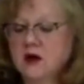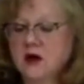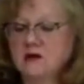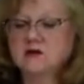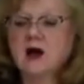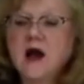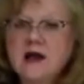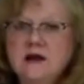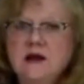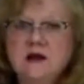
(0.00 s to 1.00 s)

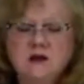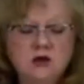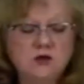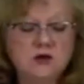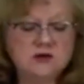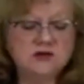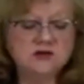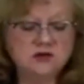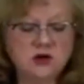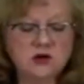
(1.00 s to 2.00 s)
lining, you could
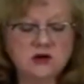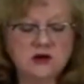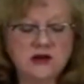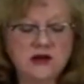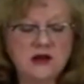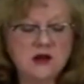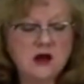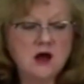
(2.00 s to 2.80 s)
certainly